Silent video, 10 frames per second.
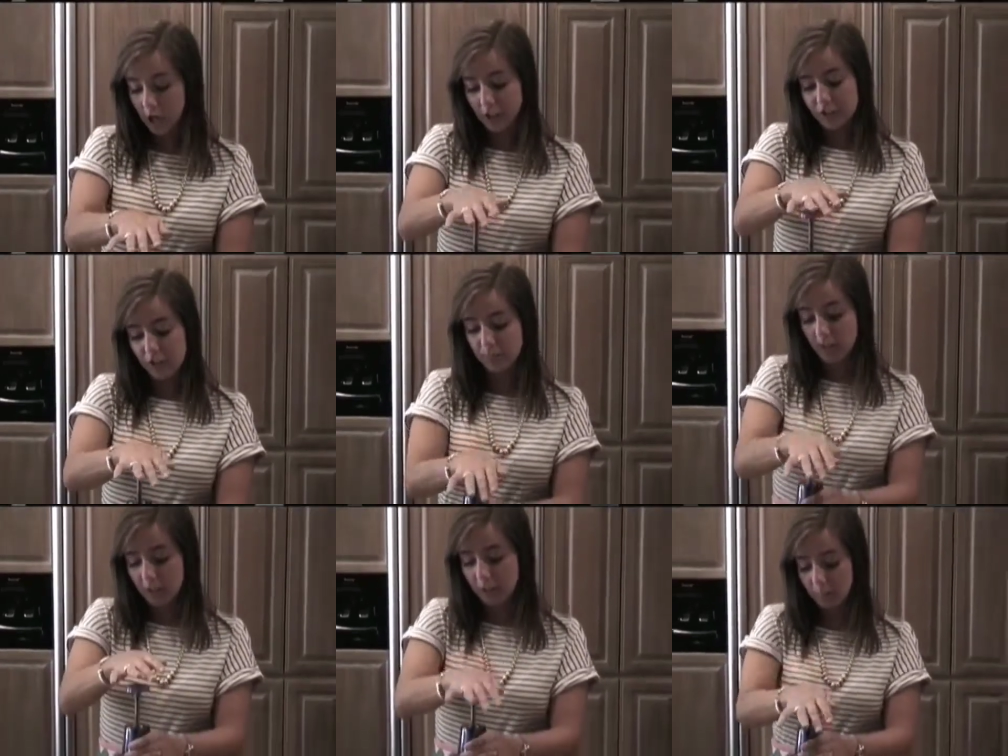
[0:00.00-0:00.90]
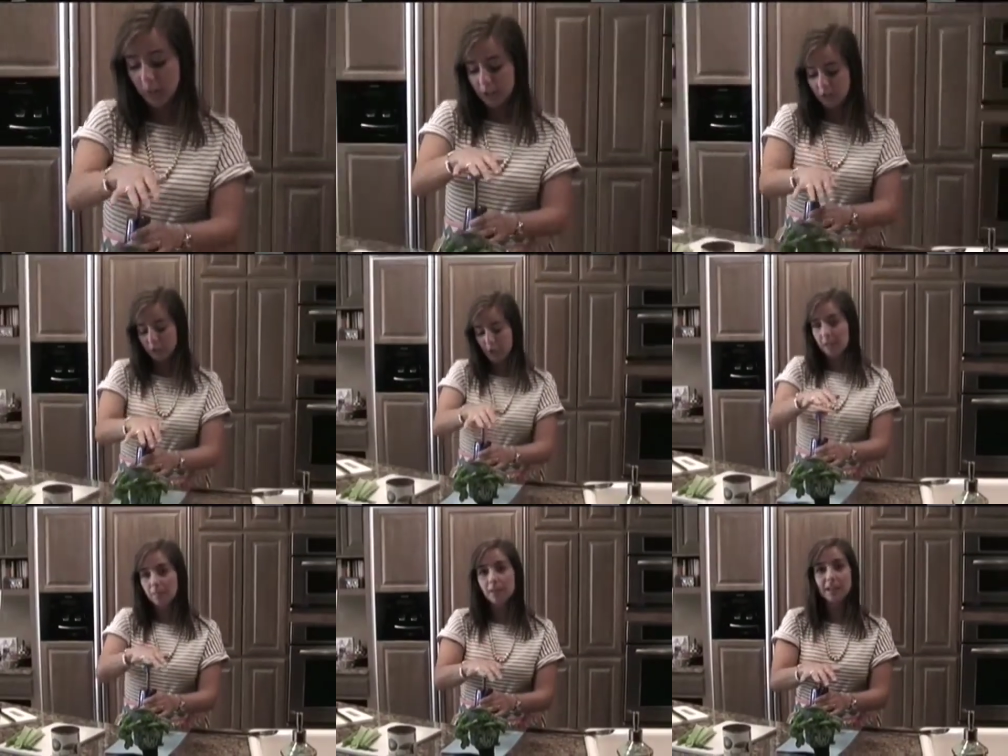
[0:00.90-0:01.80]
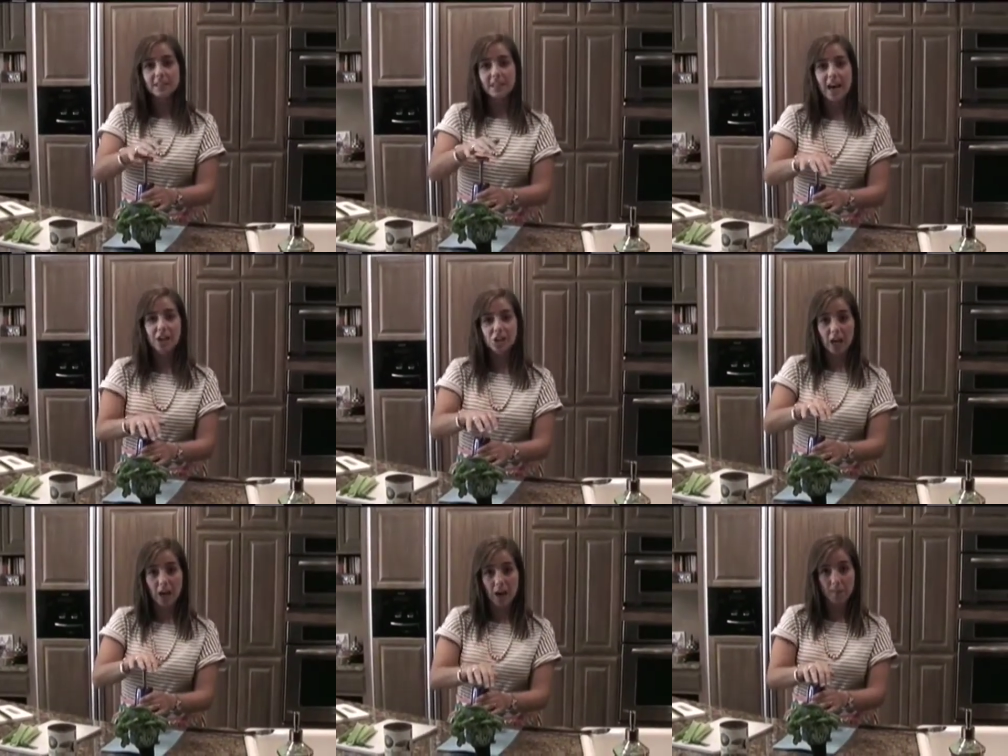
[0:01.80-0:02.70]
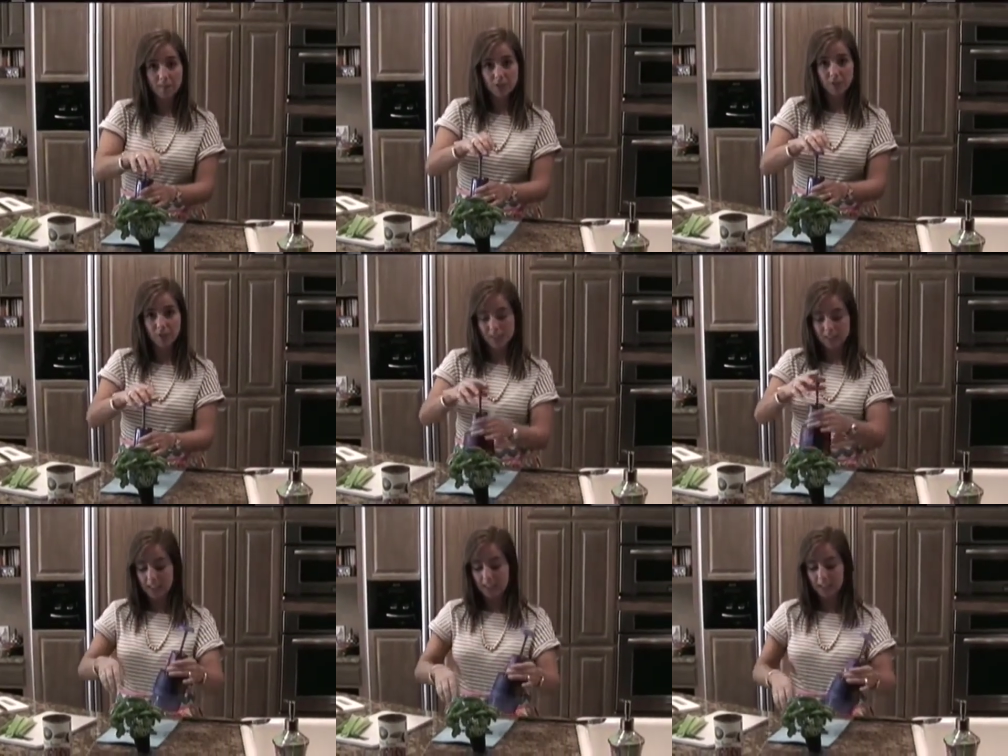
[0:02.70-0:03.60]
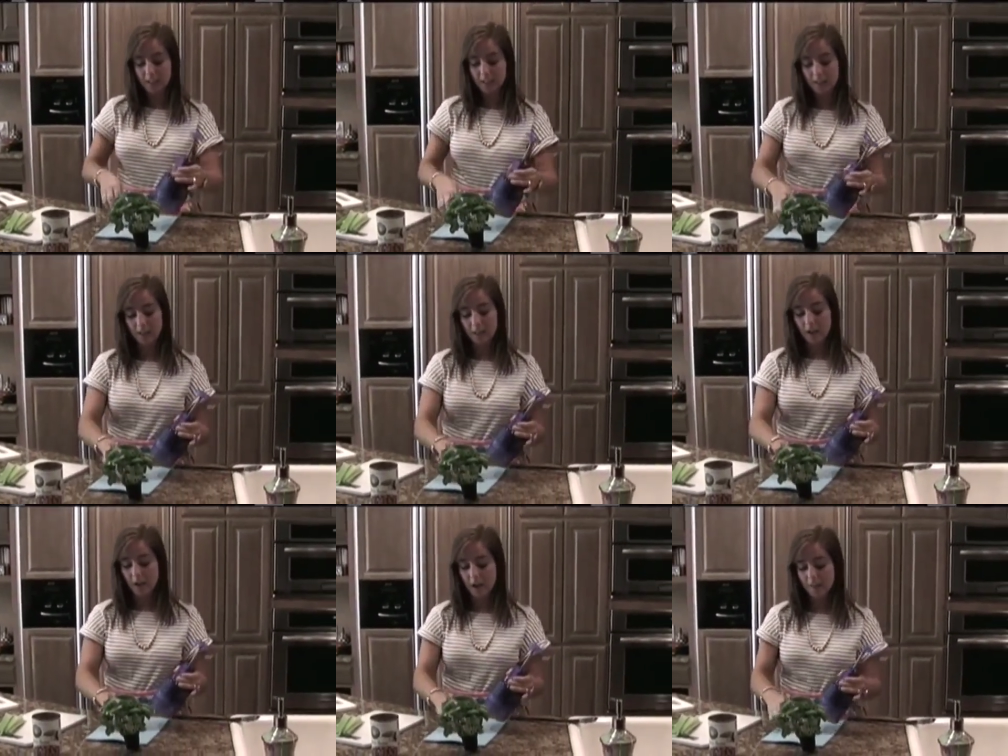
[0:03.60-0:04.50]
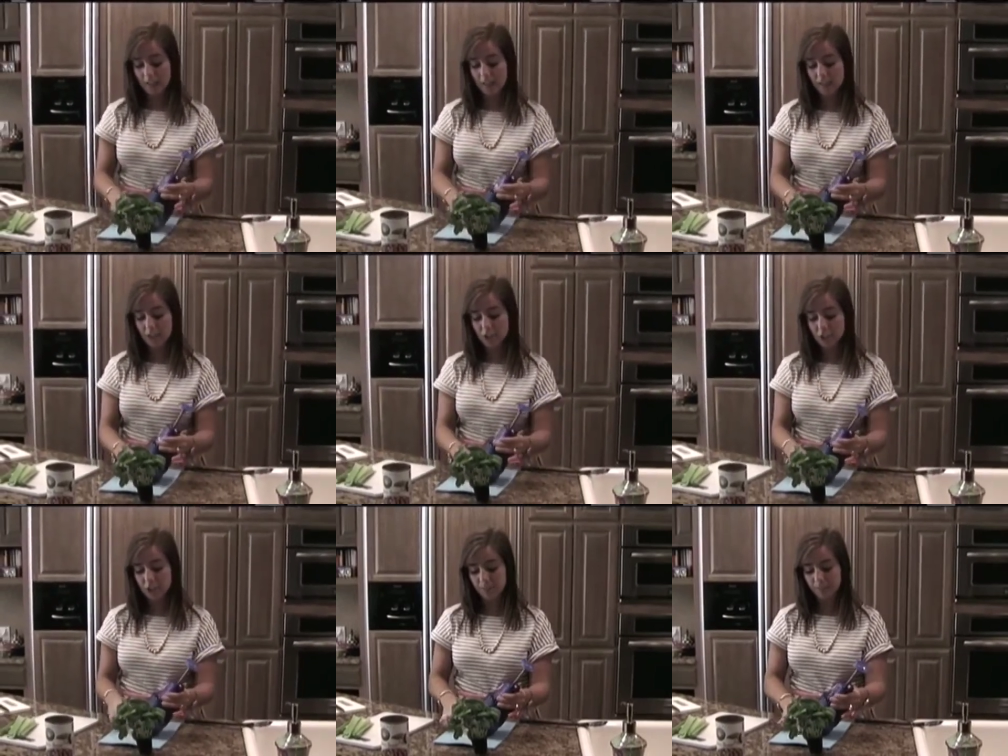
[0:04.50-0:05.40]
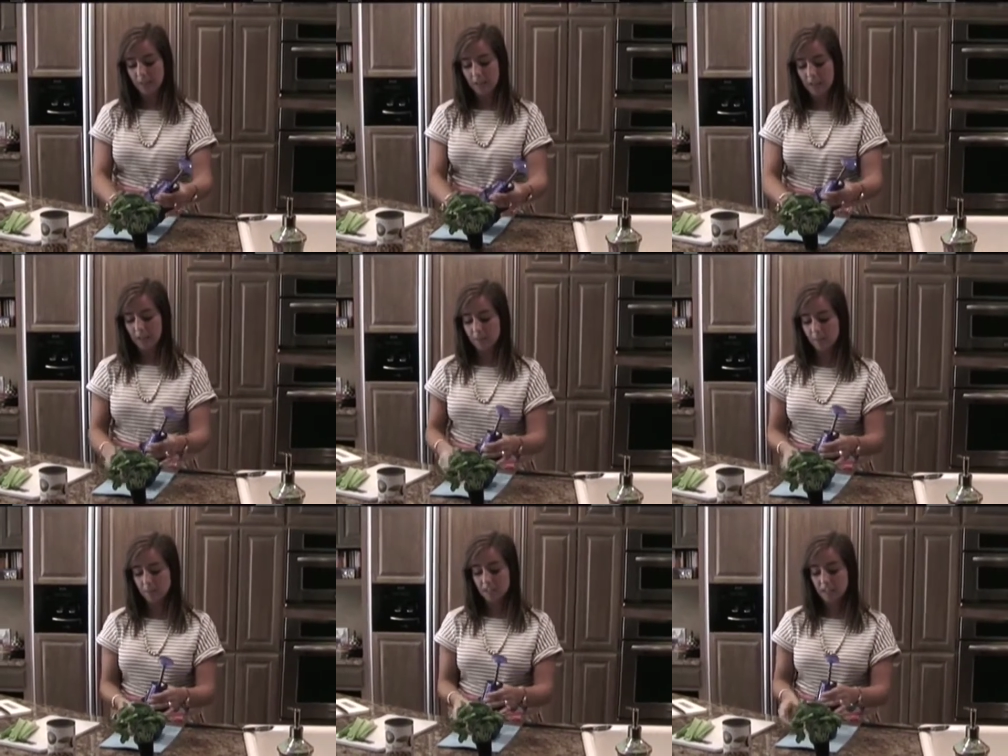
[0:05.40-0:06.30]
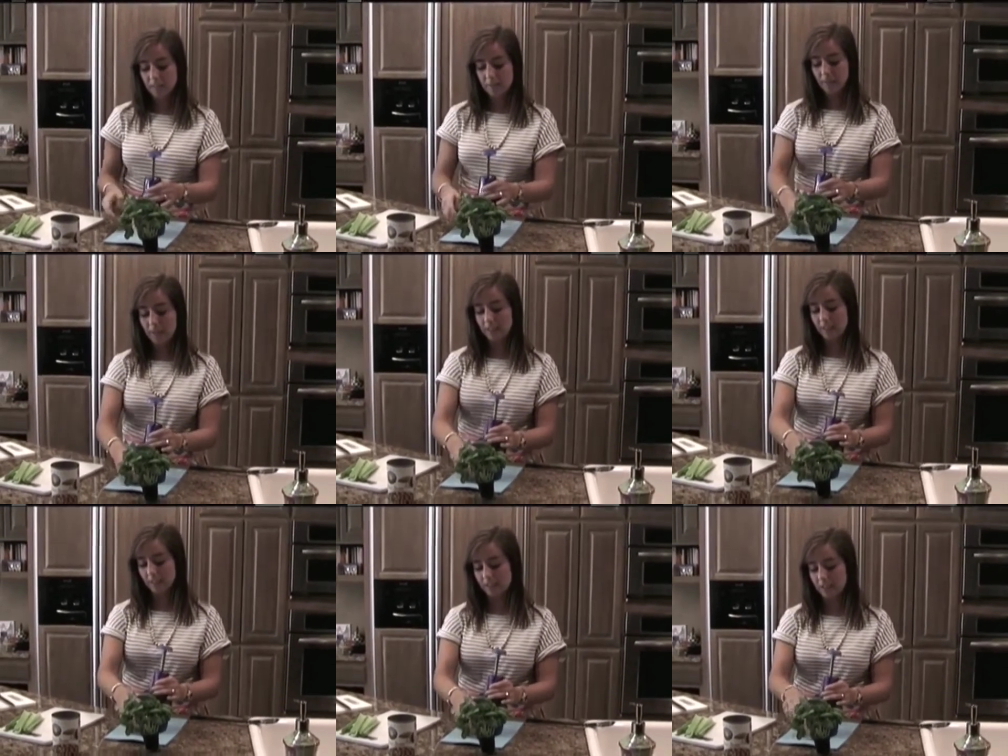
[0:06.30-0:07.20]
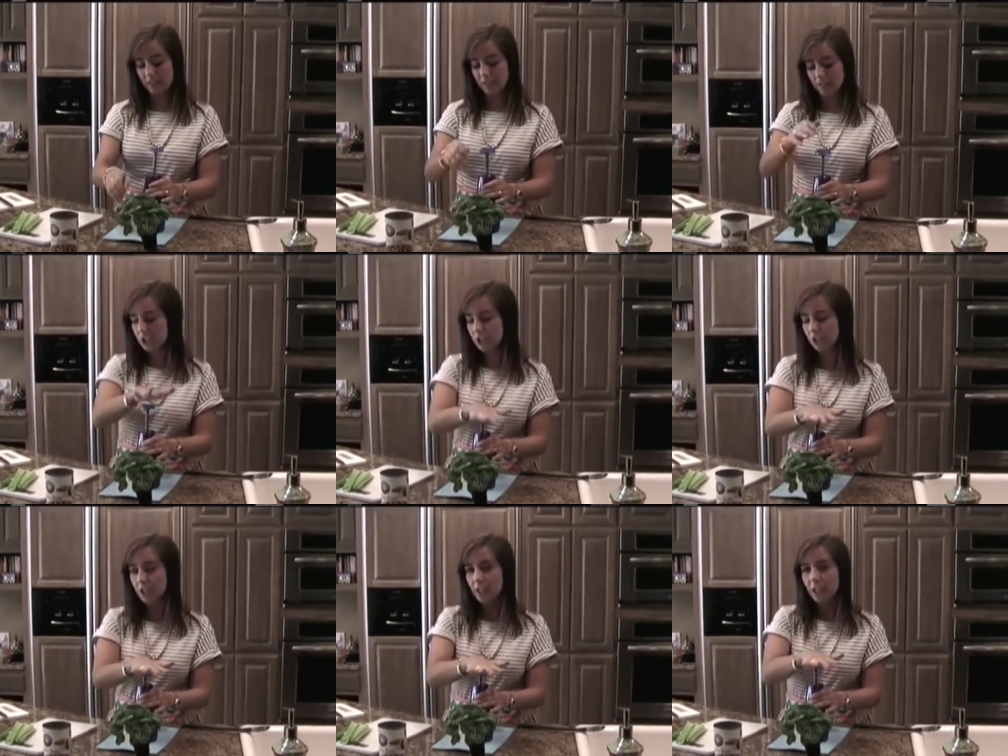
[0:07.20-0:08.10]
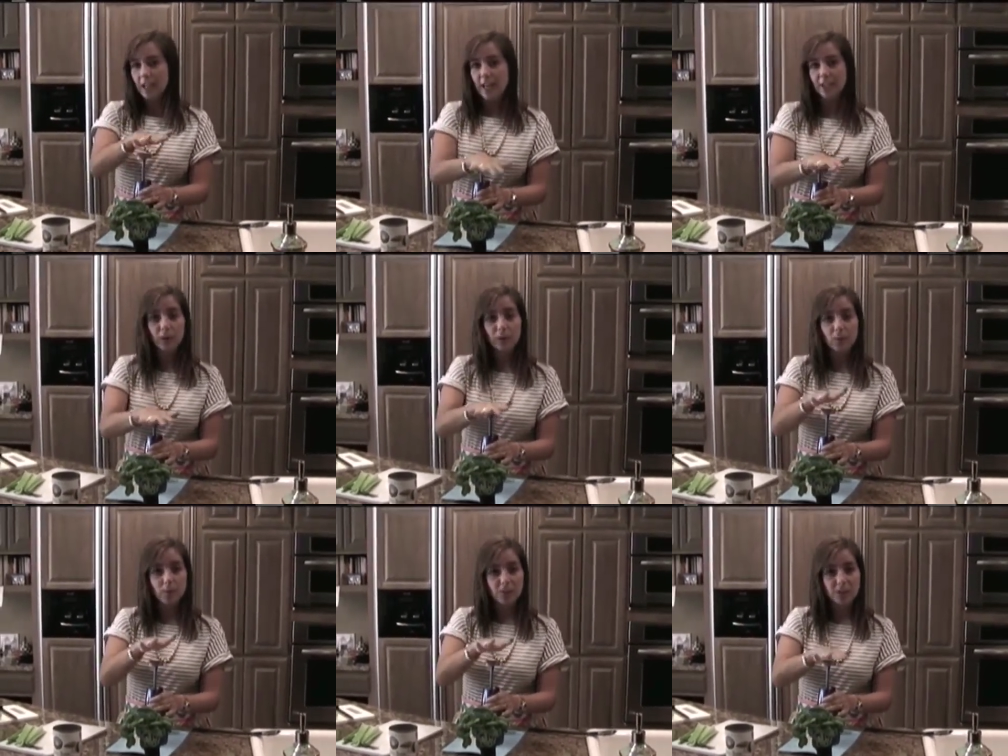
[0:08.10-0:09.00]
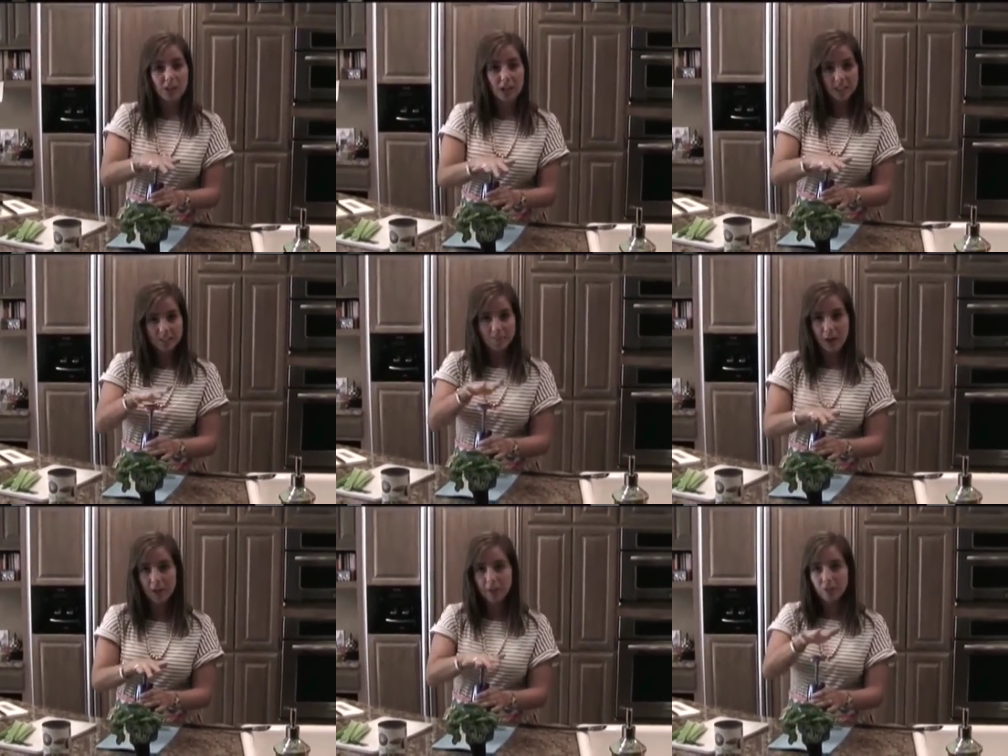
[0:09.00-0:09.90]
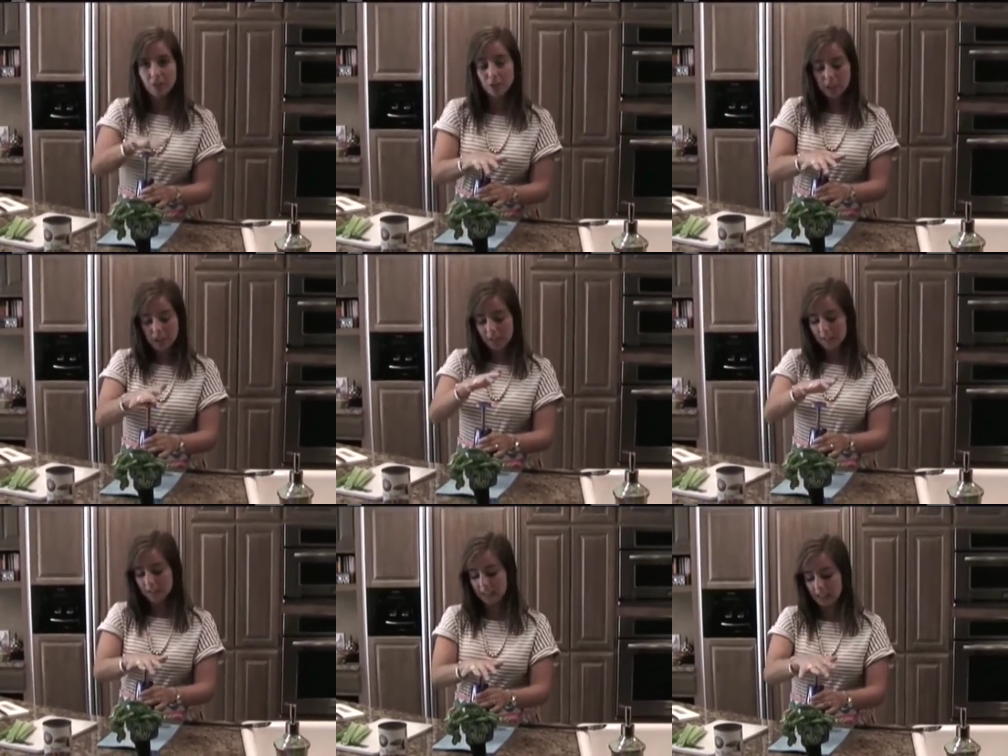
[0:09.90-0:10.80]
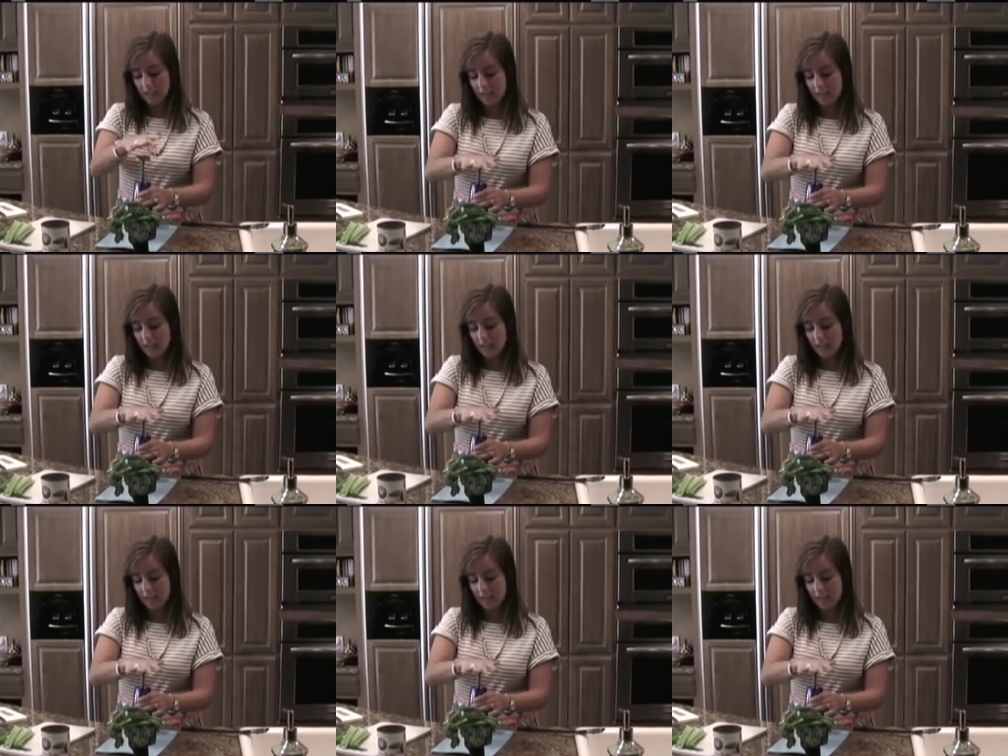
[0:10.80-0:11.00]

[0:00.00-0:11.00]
a really good grain because it actually comes from the seed of spinach, from the same seed as spinach. It's loaded with tons of micronutrients,